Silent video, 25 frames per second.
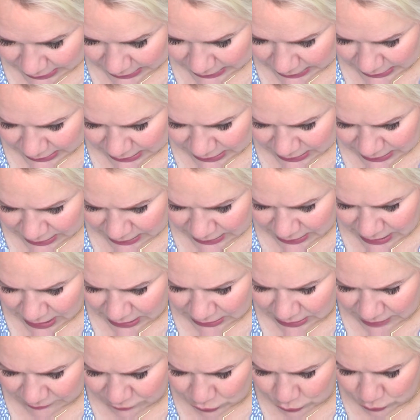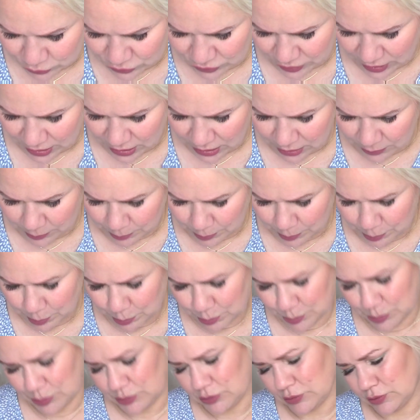I have used up
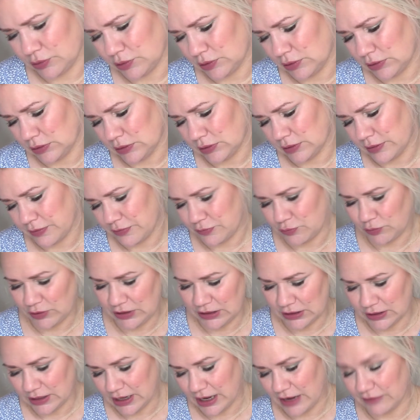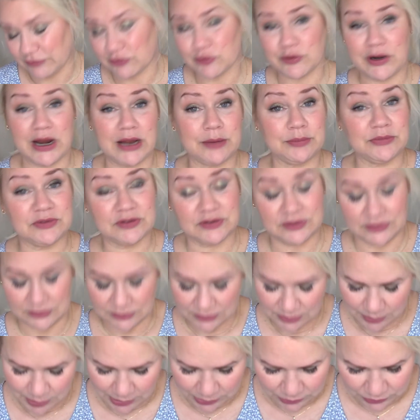3.5 grams,
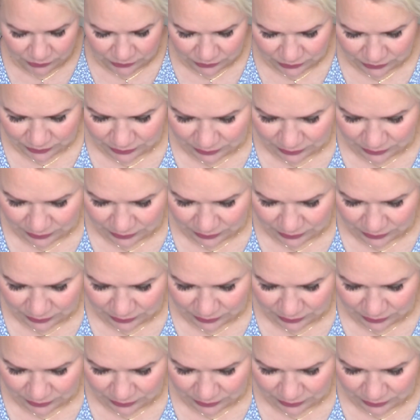about